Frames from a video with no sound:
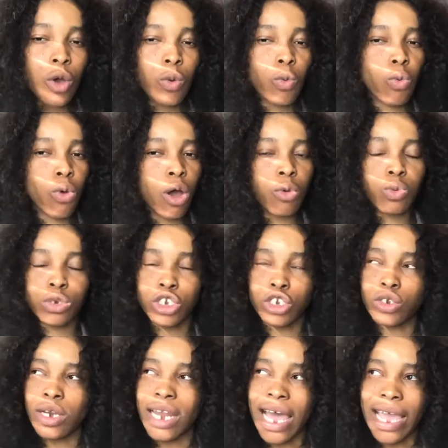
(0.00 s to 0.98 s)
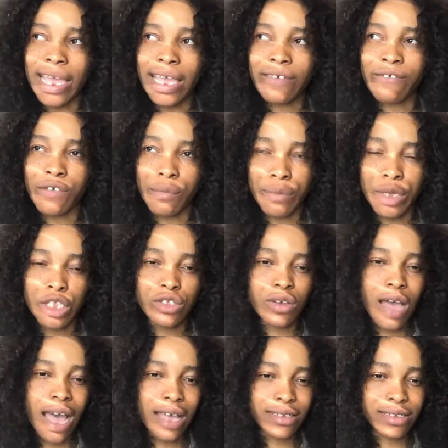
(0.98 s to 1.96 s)
What would you like for me
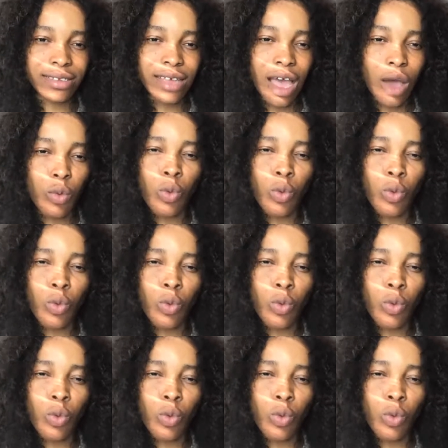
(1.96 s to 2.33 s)
to answer?